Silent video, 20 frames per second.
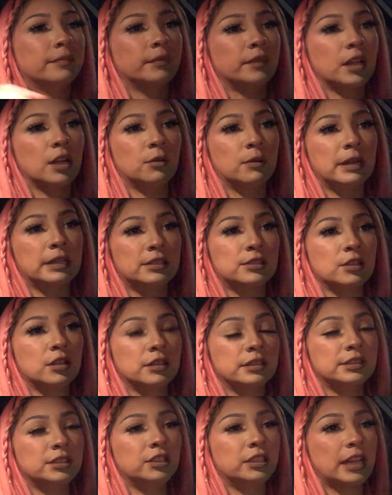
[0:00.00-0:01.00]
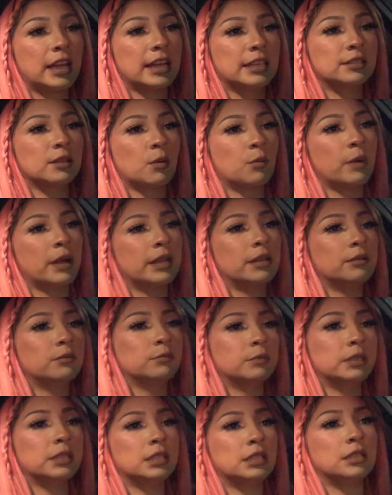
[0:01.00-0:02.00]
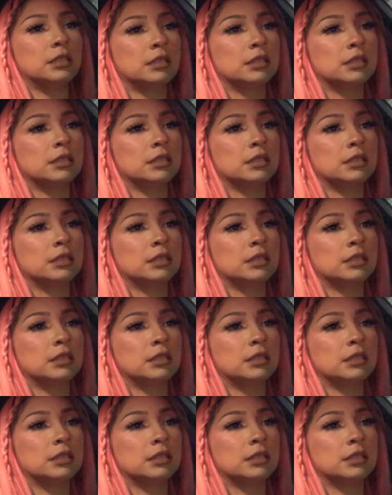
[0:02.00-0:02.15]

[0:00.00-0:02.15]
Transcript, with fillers: all right so i'll see you guys when we